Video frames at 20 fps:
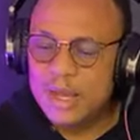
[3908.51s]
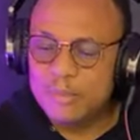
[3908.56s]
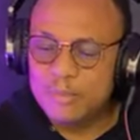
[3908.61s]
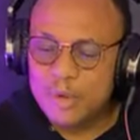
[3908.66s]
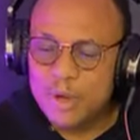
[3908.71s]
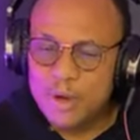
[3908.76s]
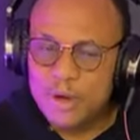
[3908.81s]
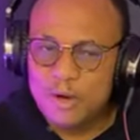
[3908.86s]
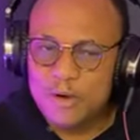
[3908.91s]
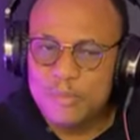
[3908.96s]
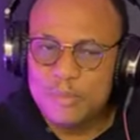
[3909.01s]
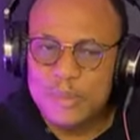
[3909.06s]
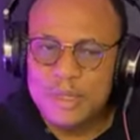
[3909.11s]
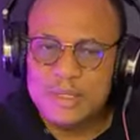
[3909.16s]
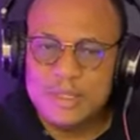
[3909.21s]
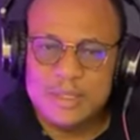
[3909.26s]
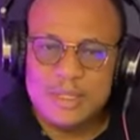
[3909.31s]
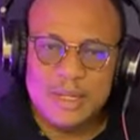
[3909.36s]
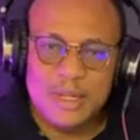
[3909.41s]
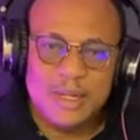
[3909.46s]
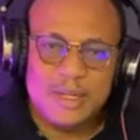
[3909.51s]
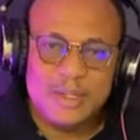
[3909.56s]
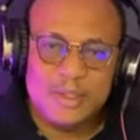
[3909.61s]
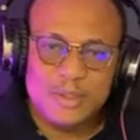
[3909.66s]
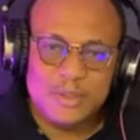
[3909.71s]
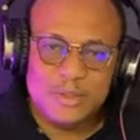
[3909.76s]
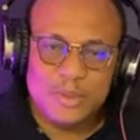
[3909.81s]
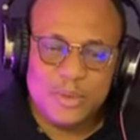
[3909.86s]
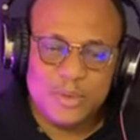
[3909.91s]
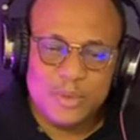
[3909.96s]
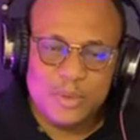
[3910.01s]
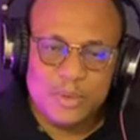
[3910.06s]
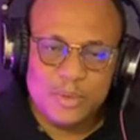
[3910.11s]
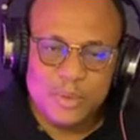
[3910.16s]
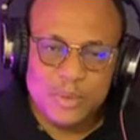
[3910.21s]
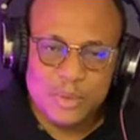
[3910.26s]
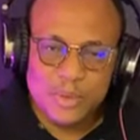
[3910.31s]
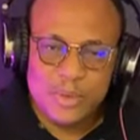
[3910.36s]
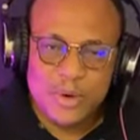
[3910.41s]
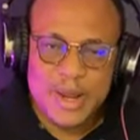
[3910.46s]
I am committed
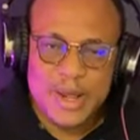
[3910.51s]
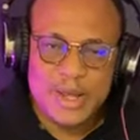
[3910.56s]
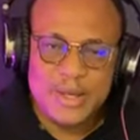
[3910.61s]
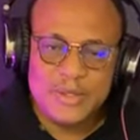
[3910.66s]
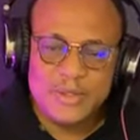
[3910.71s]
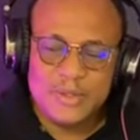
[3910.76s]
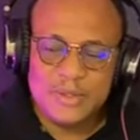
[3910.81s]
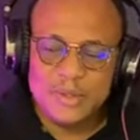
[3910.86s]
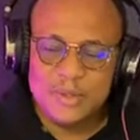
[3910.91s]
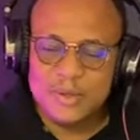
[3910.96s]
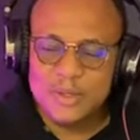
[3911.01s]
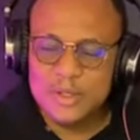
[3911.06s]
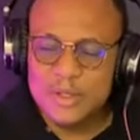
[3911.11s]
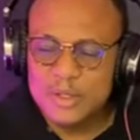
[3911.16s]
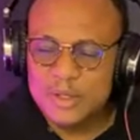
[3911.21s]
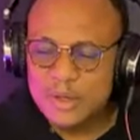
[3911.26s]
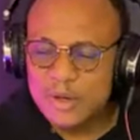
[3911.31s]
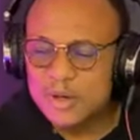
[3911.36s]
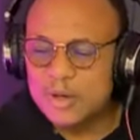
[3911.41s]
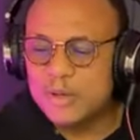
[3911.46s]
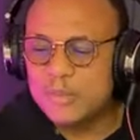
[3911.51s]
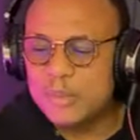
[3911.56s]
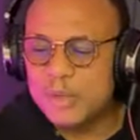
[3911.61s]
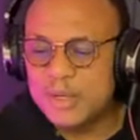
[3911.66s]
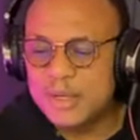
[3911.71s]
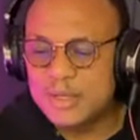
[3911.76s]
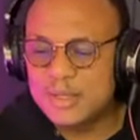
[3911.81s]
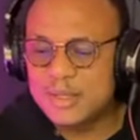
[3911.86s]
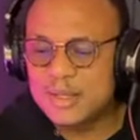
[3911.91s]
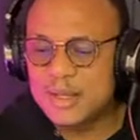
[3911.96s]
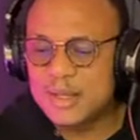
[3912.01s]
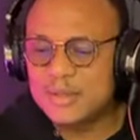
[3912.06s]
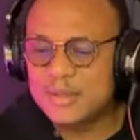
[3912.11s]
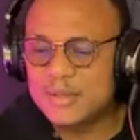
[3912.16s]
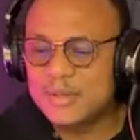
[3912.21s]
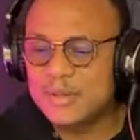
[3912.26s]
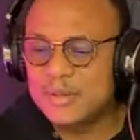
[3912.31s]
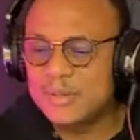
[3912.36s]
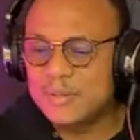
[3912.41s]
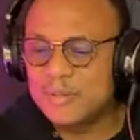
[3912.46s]
to raise young
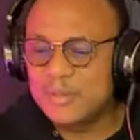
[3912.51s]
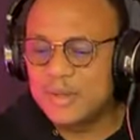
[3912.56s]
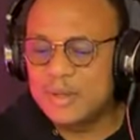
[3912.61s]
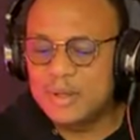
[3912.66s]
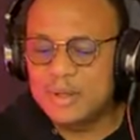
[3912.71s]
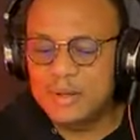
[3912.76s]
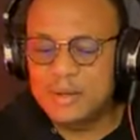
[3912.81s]
ministers